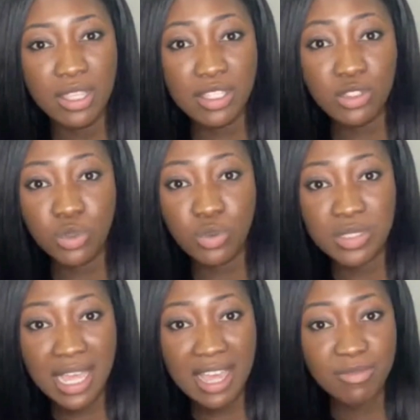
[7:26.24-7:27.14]
these
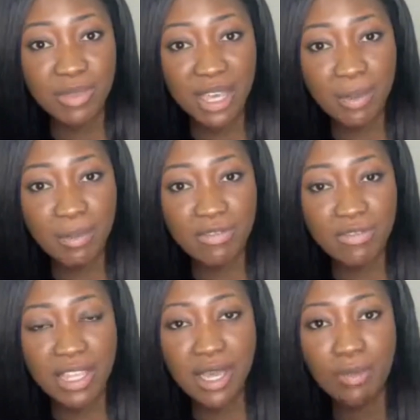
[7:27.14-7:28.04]
tools that have become
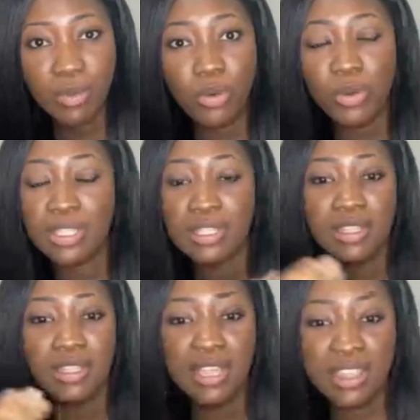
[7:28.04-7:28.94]
available.
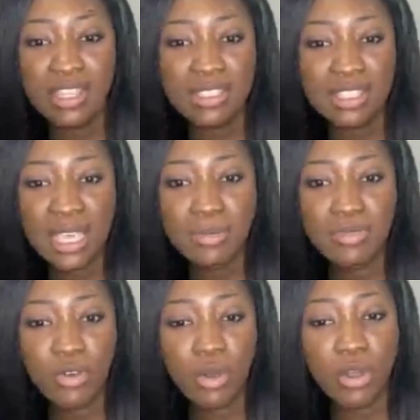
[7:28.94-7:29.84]
And it's
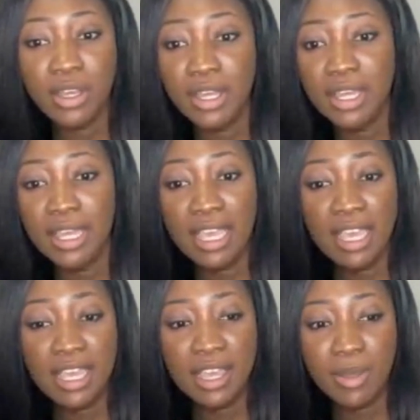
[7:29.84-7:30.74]
same for
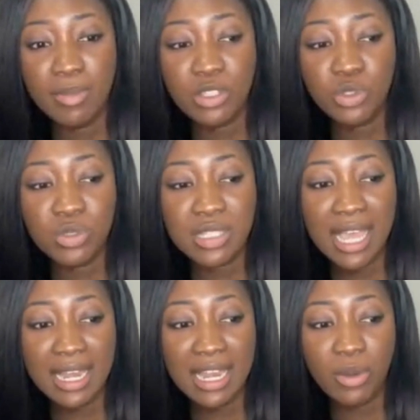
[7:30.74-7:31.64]
the tools
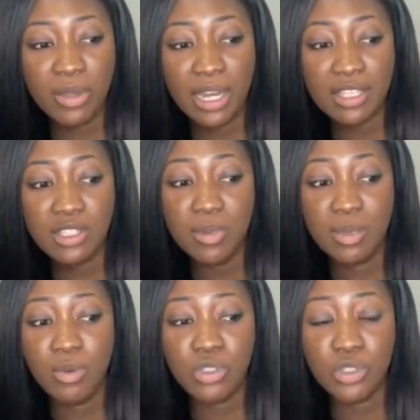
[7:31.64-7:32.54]
that are allowing us to
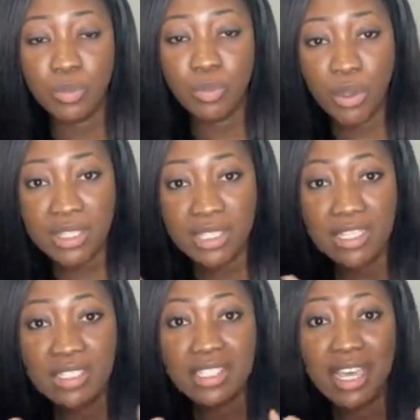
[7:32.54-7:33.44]
be able to
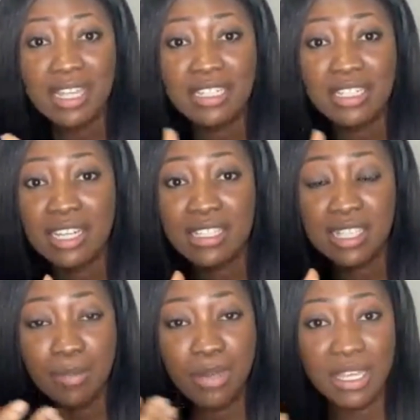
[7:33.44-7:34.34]
process
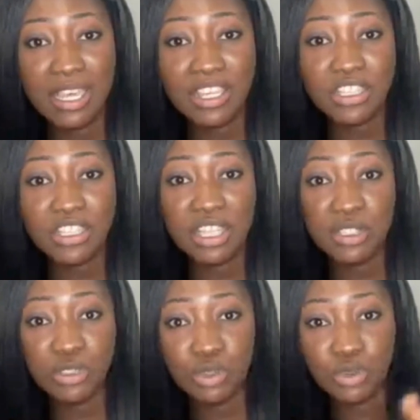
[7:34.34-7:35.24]
candidate
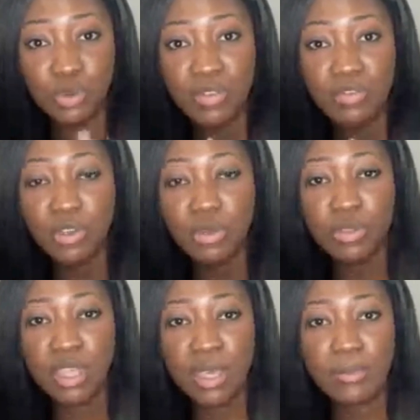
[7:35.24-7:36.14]
applications, to
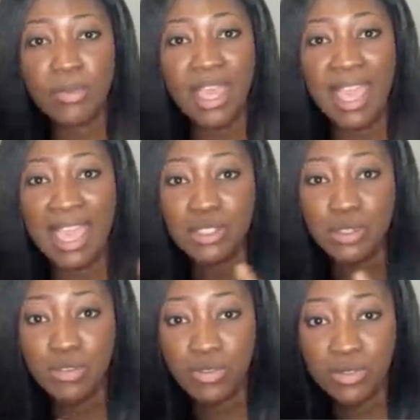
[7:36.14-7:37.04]
review them,
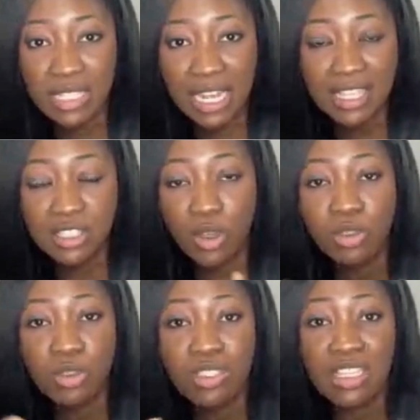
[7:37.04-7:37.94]
and to select.
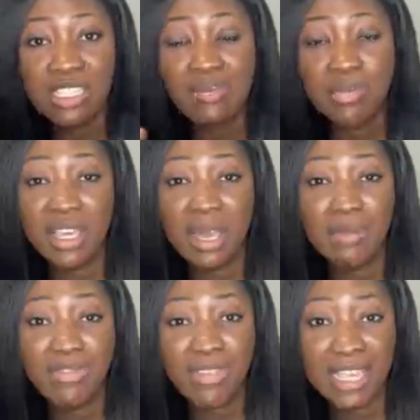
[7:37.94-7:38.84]
All those things have
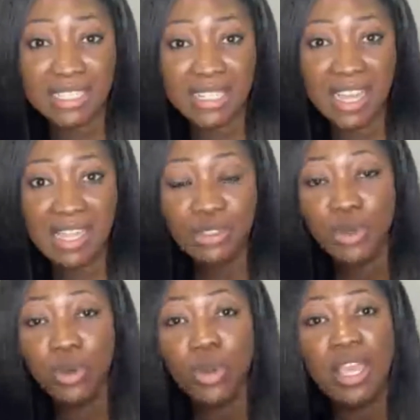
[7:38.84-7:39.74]
become faster.
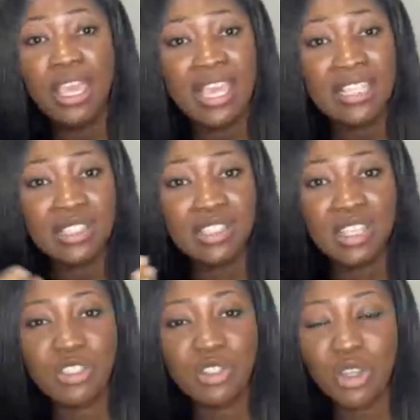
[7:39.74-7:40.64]
So
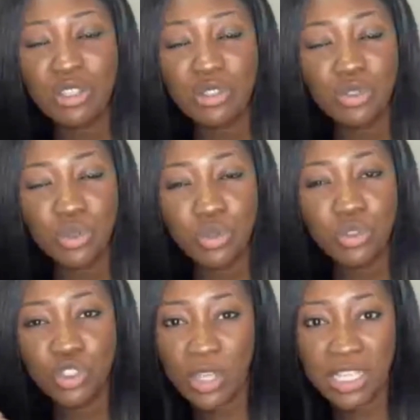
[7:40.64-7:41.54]
it's not
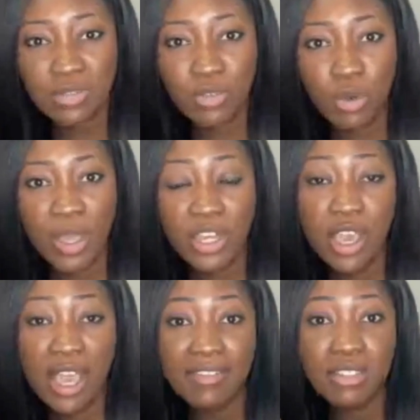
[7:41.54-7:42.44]
too stressful
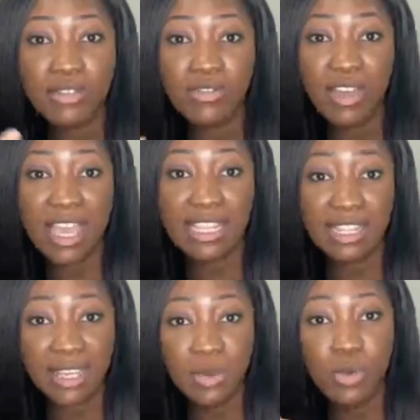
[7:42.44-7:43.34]
when you have to
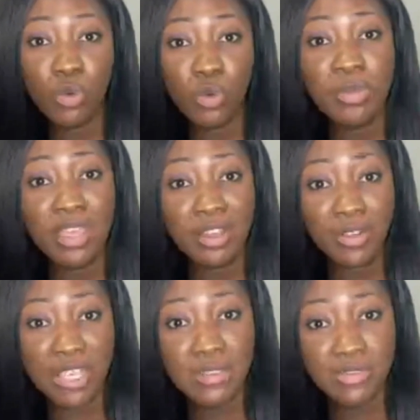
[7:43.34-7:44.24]
find like who will be a
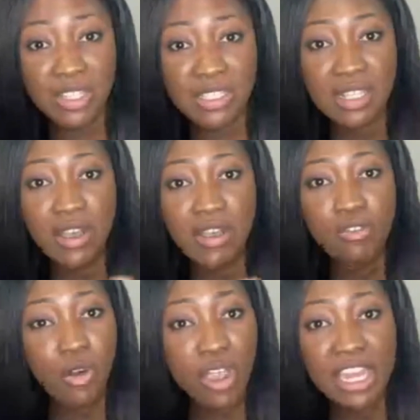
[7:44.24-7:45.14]
great fit
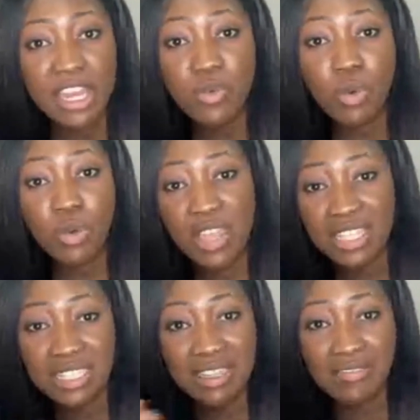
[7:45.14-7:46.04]
for any role
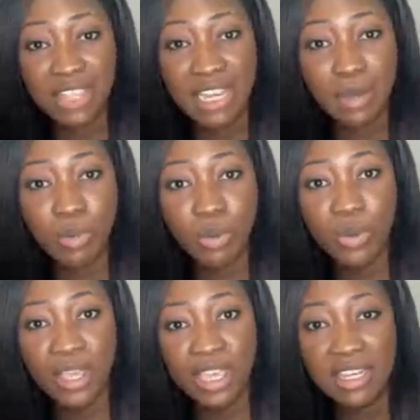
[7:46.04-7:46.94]
that is
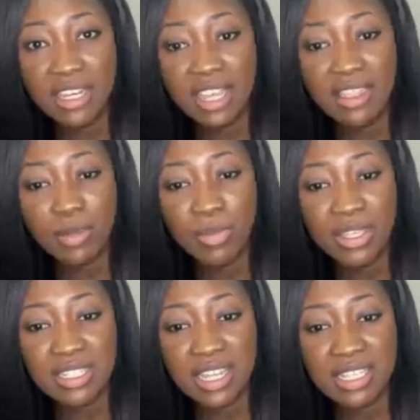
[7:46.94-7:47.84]
available in the
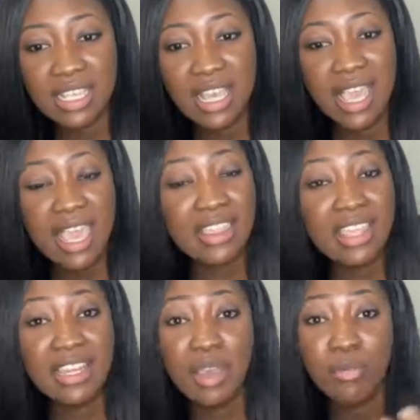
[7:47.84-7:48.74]
business. And
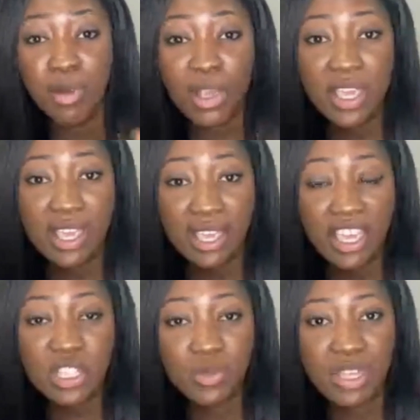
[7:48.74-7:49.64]
then employee
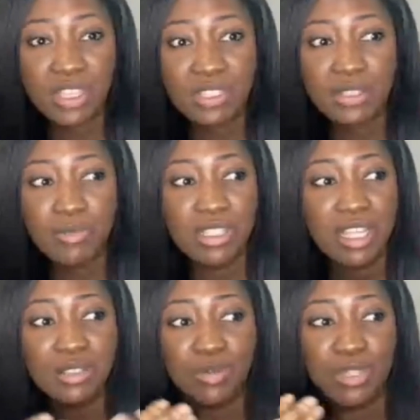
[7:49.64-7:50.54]
engagement.
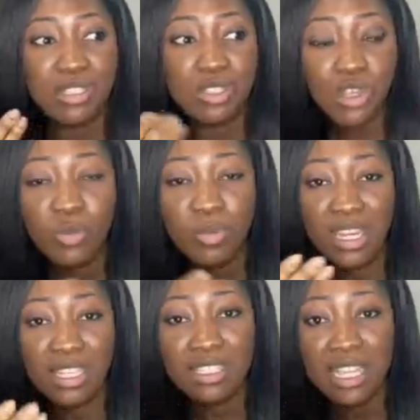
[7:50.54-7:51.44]
There's been so
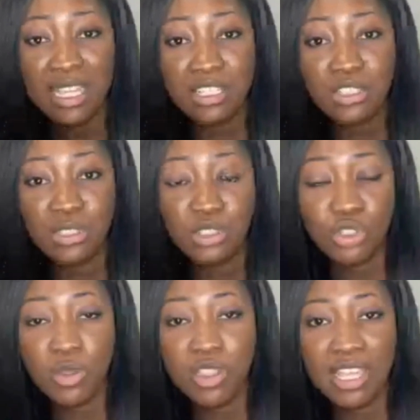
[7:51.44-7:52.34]
many studies
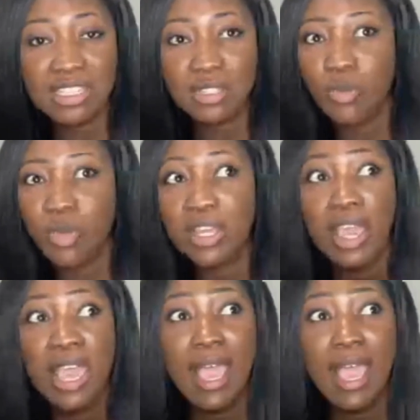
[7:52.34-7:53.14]
to show that when